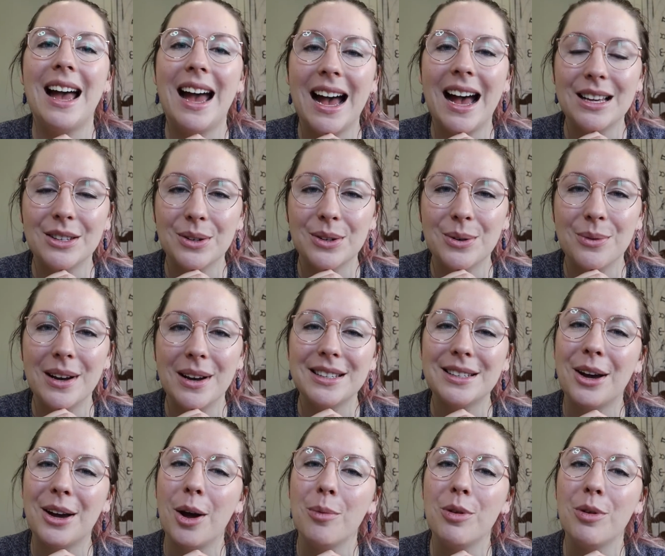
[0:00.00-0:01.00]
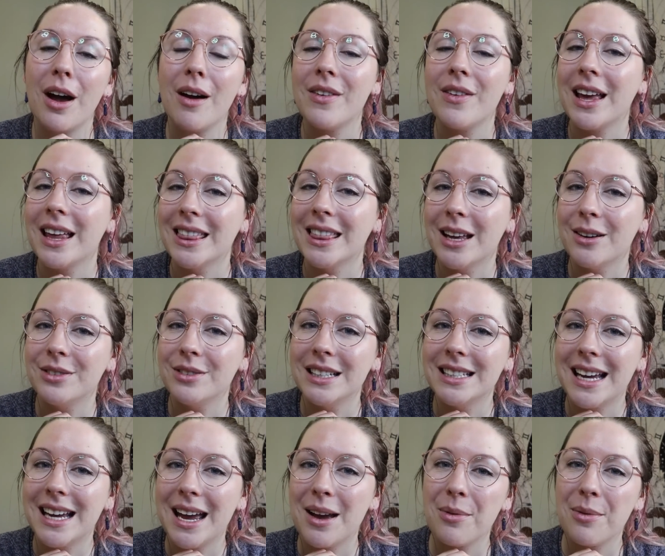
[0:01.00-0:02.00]
As always, I hope you're having a lovely
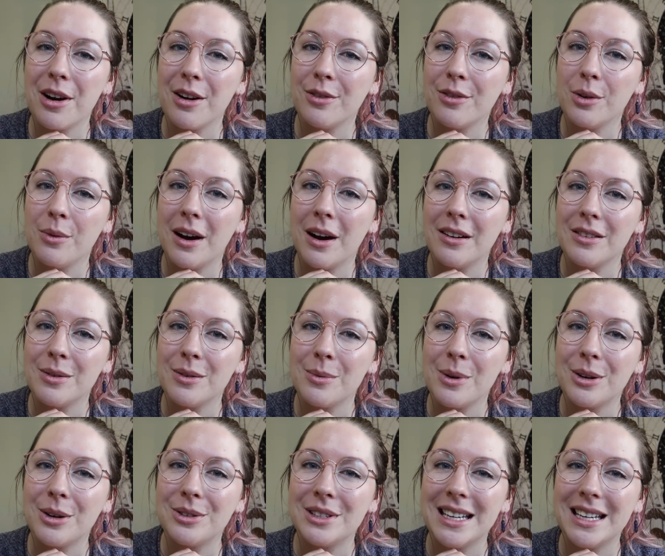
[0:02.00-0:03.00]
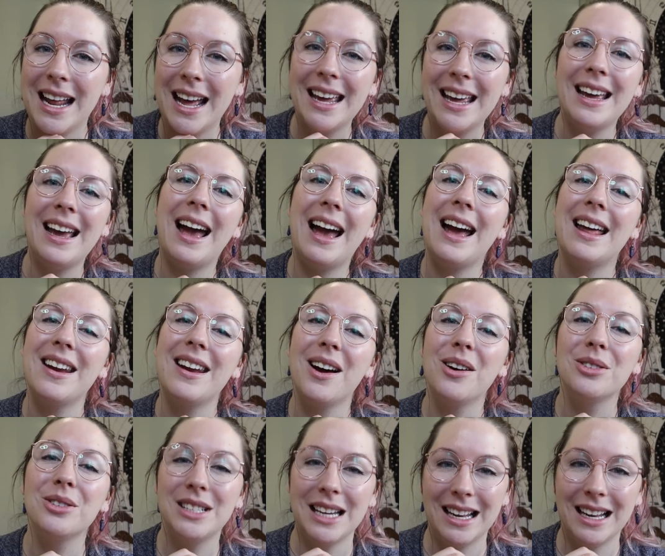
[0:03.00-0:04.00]
day wherever you are in the world today, and
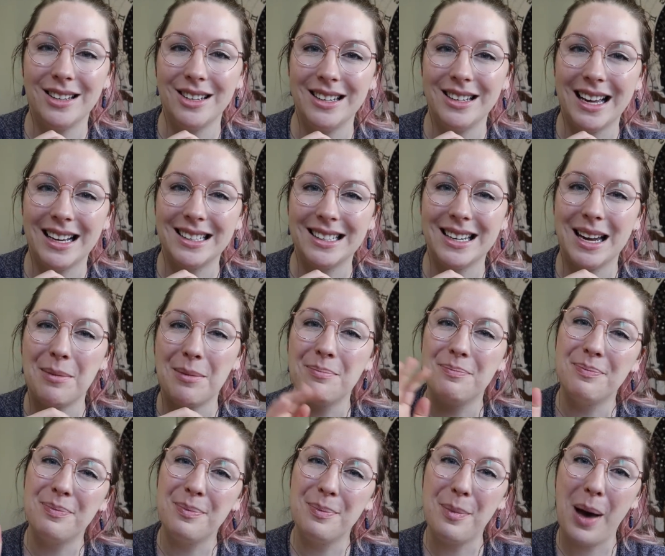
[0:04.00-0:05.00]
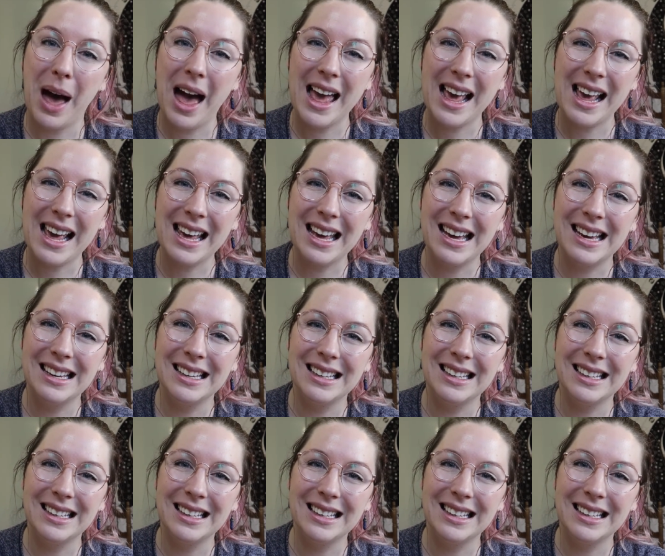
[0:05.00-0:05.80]
I'll chat to you next time. Bye.